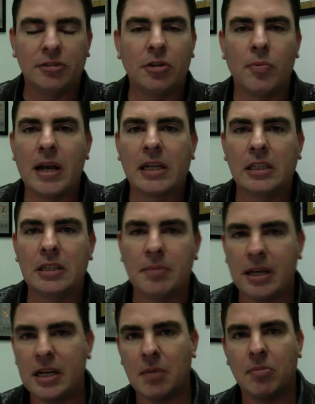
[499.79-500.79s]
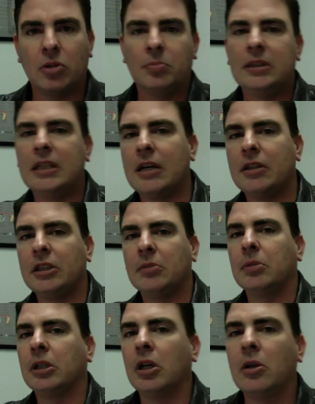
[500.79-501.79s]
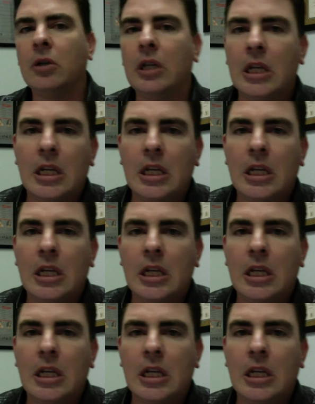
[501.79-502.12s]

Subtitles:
directly. My number will be down here below.